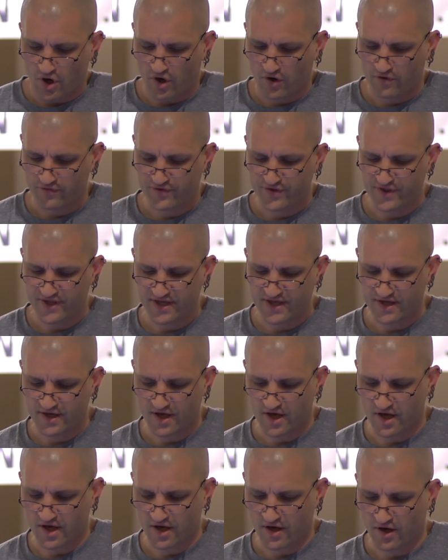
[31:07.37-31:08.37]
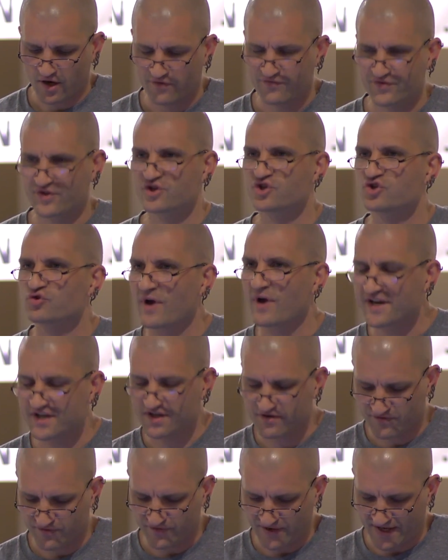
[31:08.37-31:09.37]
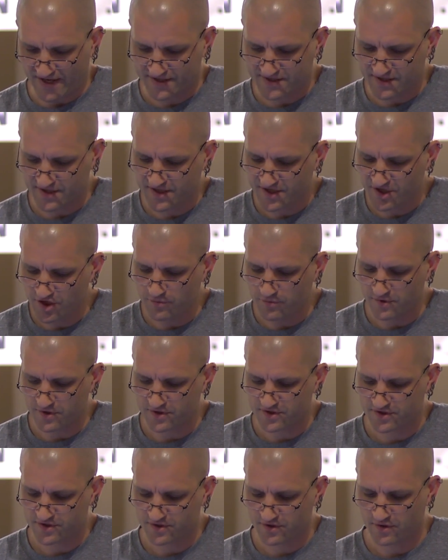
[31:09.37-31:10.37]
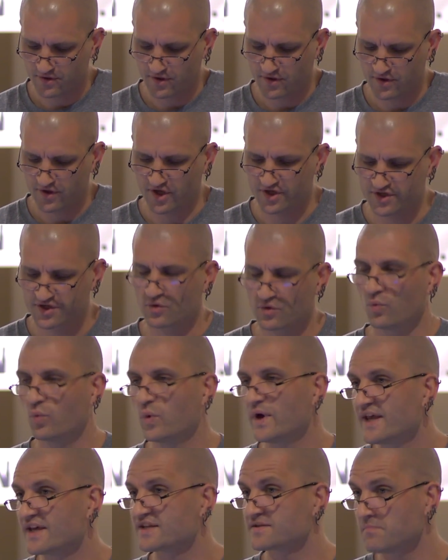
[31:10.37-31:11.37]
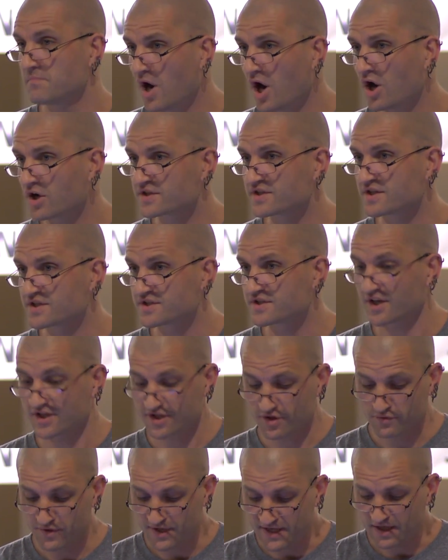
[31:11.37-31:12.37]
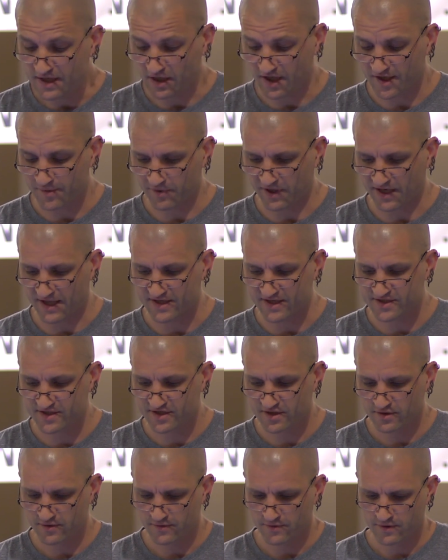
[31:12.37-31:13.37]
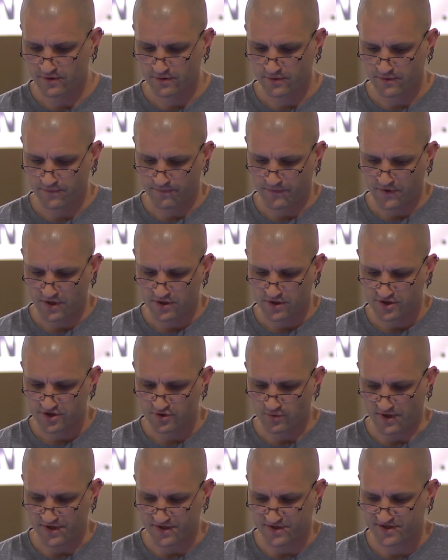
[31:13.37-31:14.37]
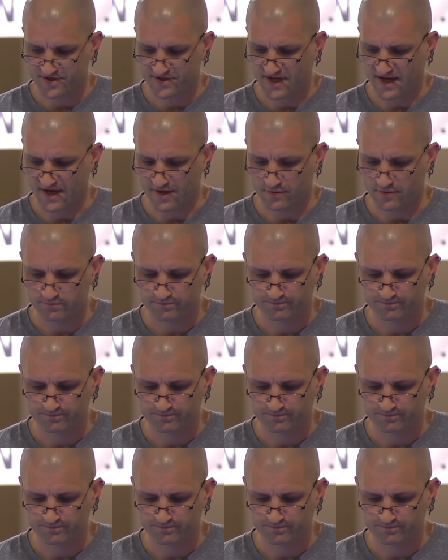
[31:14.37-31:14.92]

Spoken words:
of the dread-inflected humans that we as Marxists are uniquely placed to understand.